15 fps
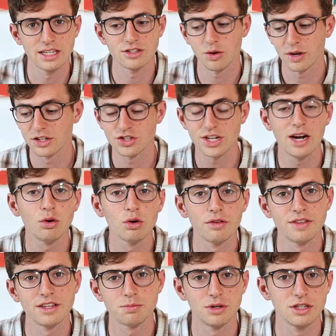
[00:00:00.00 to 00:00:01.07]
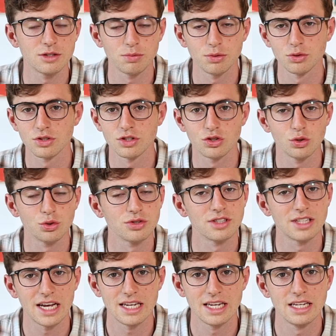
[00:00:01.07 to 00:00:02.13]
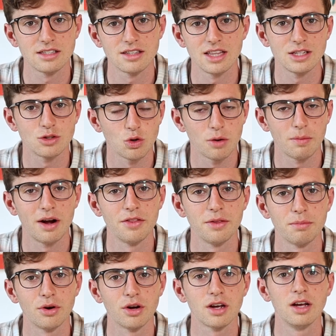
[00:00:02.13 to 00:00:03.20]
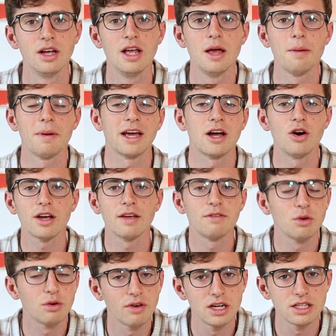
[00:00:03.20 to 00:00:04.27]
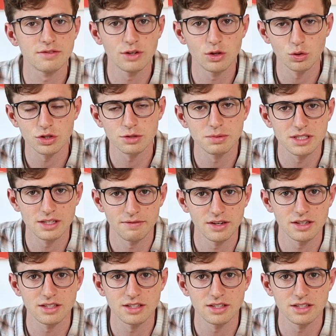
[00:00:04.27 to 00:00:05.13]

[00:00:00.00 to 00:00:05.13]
So I can share all of these principles and tools and techniques that they talk about in the book, but I can't give you advice for your specific